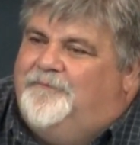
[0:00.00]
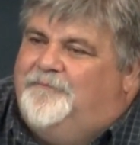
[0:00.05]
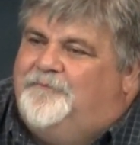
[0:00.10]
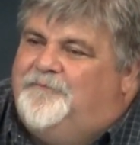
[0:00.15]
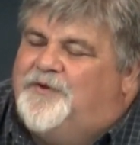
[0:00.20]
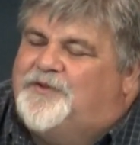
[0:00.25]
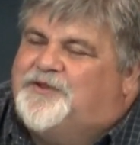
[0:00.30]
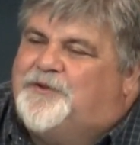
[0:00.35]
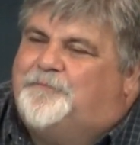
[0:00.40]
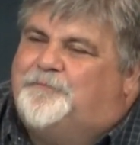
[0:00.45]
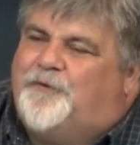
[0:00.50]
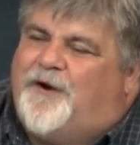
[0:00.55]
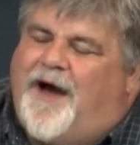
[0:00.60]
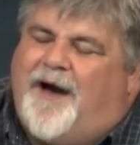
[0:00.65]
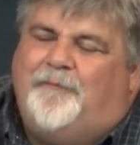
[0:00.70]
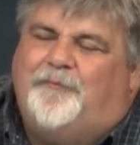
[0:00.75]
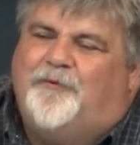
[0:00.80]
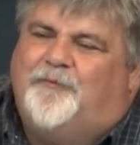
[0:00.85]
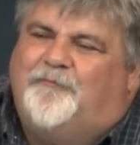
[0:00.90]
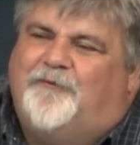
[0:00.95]
But the
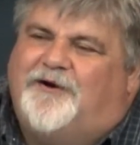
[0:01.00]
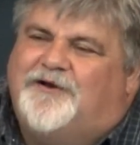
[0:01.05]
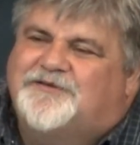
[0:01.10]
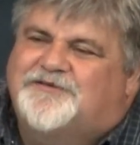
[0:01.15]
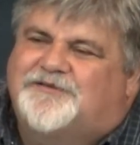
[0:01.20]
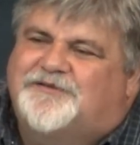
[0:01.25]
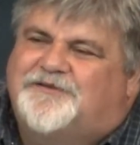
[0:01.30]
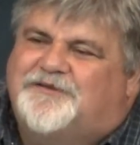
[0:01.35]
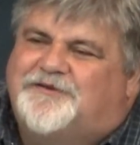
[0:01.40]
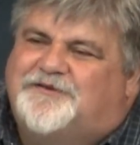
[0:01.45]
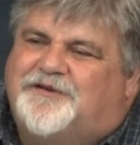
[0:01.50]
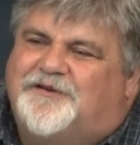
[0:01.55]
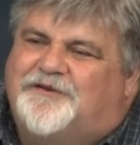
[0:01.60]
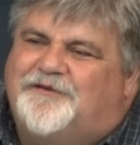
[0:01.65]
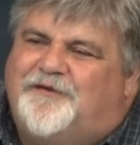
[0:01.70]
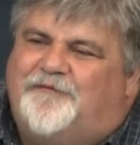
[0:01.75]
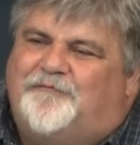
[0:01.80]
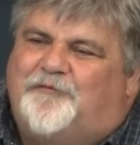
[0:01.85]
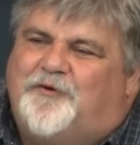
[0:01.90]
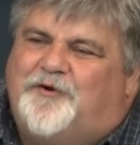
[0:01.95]
problem was the
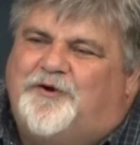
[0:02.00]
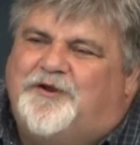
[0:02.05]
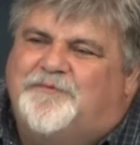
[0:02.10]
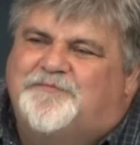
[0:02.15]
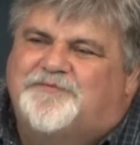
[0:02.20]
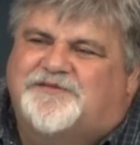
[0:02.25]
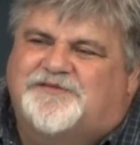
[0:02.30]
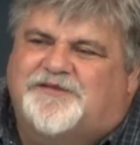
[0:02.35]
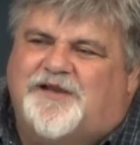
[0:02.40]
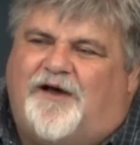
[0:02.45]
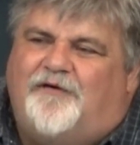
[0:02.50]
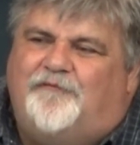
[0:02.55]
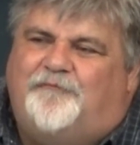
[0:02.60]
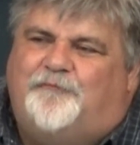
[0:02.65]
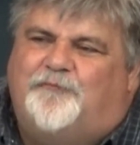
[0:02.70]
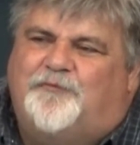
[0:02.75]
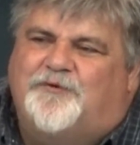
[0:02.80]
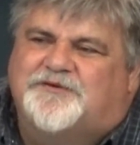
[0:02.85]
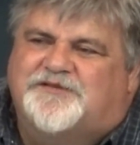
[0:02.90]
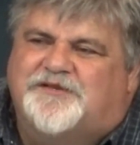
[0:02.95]
deliverer
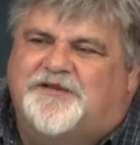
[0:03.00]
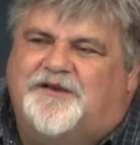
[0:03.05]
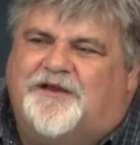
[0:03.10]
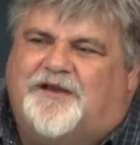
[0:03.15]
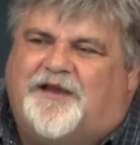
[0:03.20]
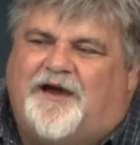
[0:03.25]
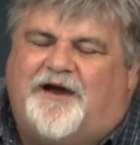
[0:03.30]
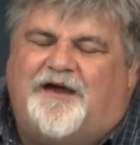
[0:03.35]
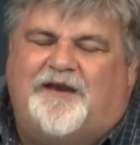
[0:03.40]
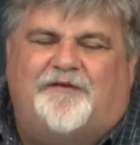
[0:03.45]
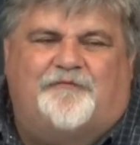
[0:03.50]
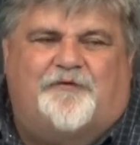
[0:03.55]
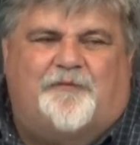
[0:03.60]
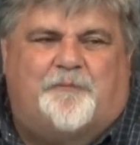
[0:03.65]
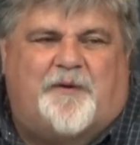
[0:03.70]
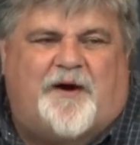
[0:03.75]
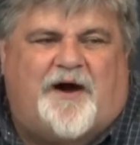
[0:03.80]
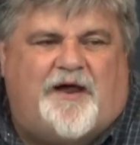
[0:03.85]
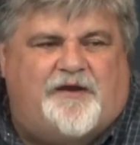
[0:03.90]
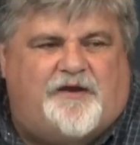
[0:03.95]
himself was in a kind of a
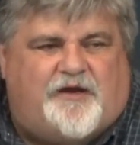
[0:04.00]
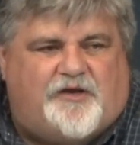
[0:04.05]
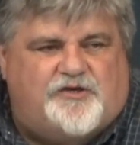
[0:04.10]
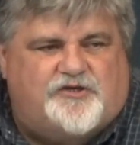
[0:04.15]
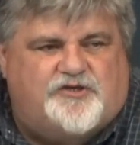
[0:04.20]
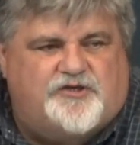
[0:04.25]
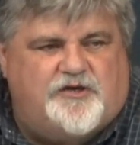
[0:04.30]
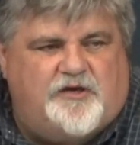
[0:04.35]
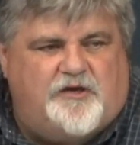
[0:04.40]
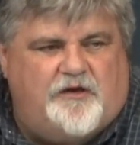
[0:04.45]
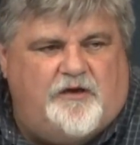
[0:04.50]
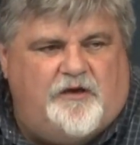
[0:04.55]
bondage.